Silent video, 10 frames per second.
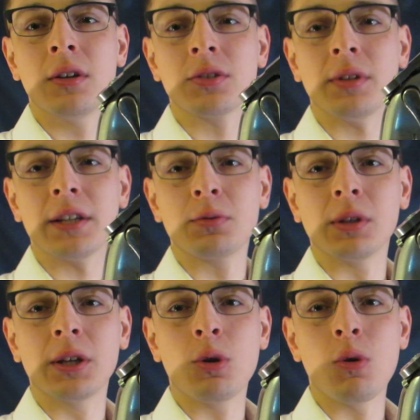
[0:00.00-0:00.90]
So that's
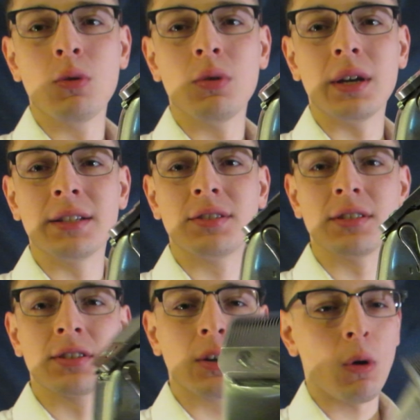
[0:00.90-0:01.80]
really cool. It's
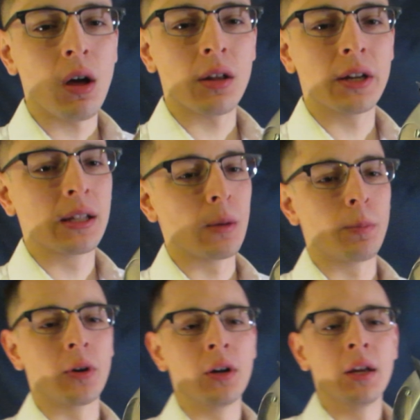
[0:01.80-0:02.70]
a quality
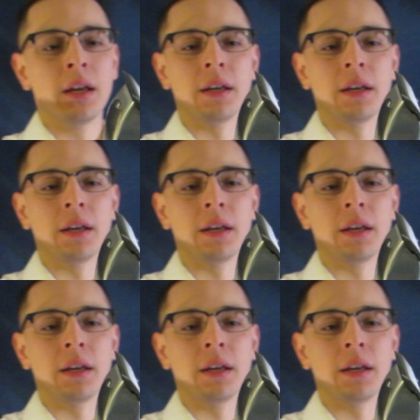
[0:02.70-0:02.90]
clipper.